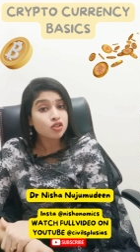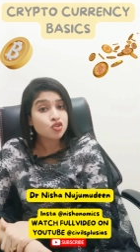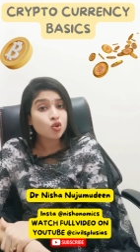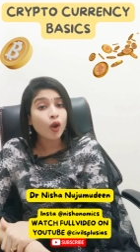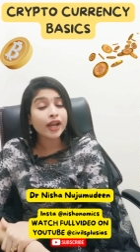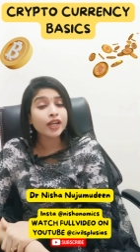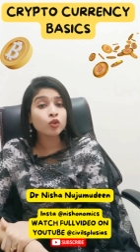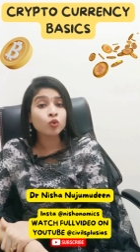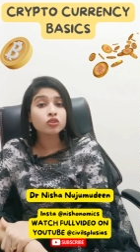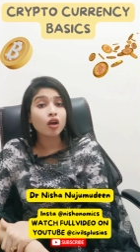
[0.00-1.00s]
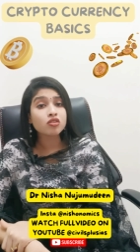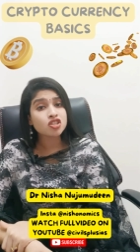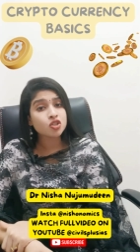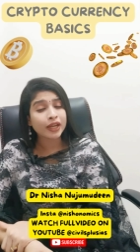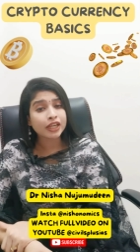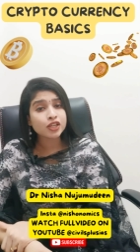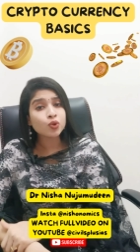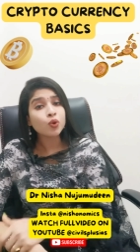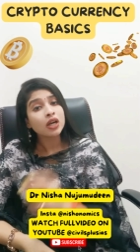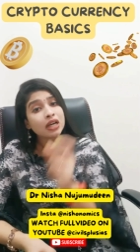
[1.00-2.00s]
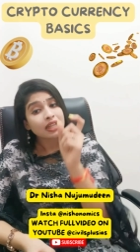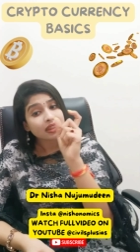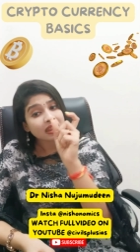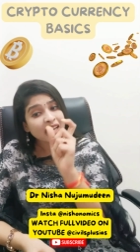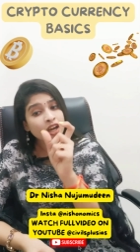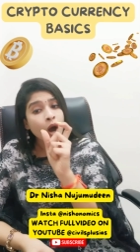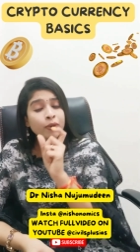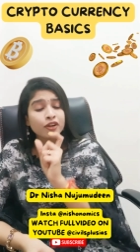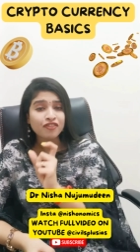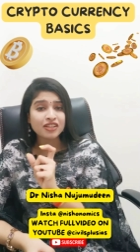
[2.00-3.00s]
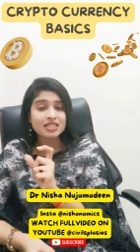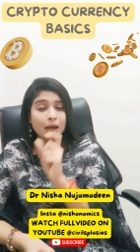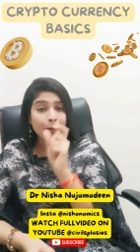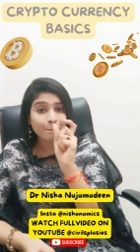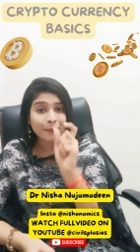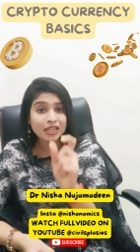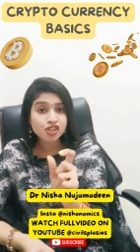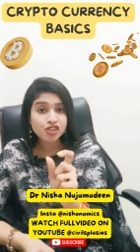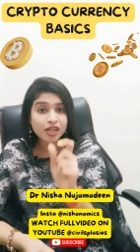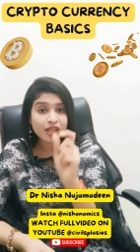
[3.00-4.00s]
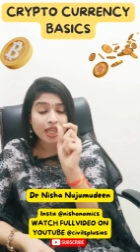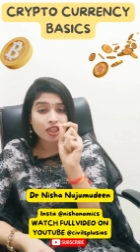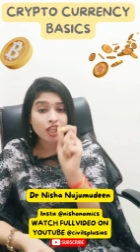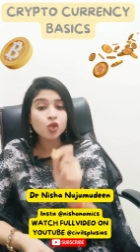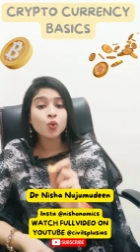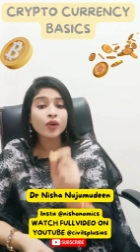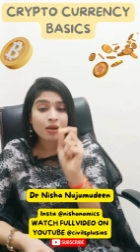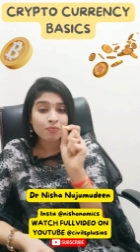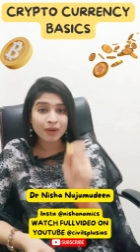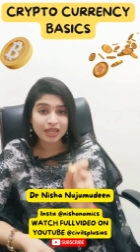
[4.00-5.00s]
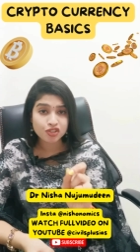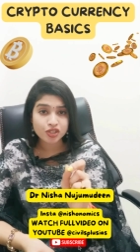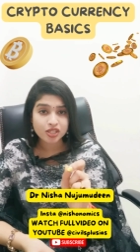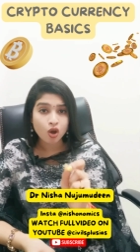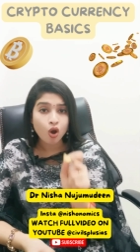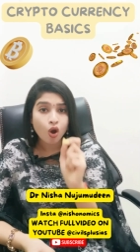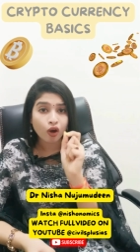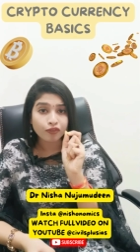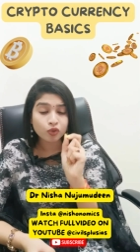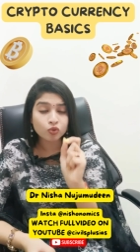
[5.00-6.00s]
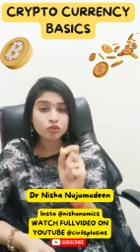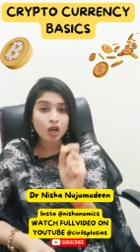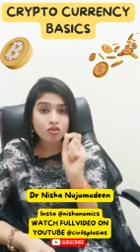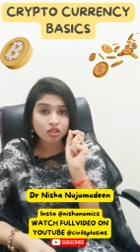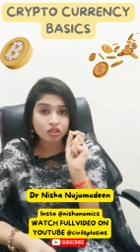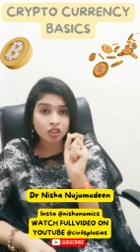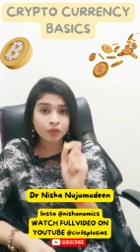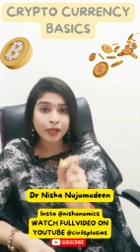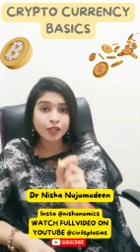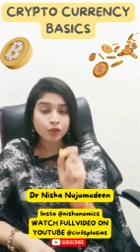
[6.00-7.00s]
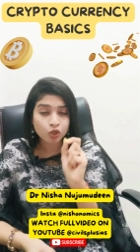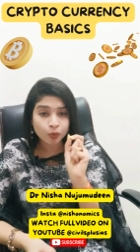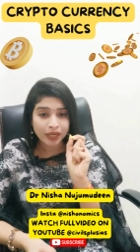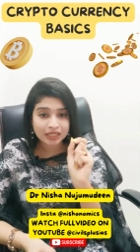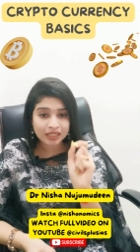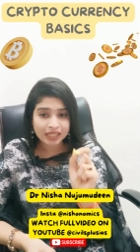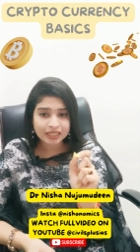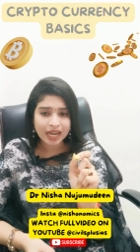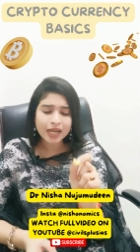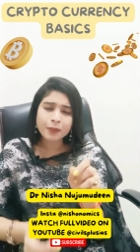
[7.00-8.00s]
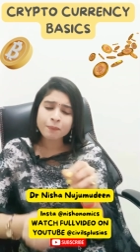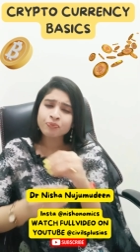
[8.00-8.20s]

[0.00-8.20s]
So in 2022, the Government of India mentioned in the Union Budget of 2022-23 that